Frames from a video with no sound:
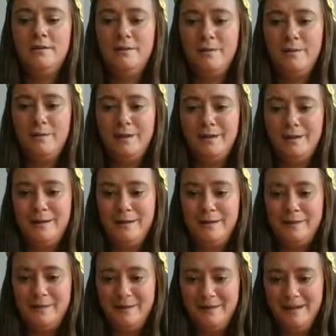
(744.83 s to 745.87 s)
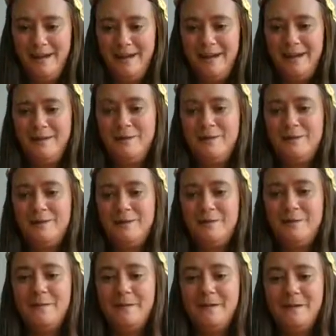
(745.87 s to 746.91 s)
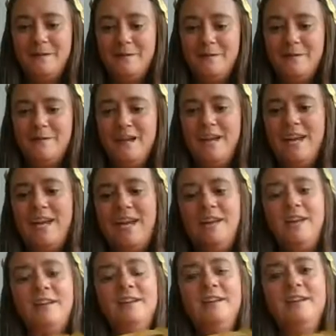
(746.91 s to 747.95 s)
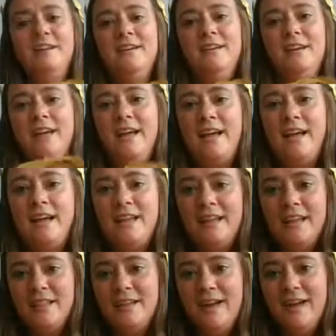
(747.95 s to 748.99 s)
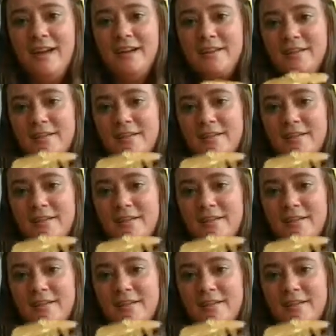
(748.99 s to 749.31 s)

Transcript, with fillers: one go left, one go right, kind of like that.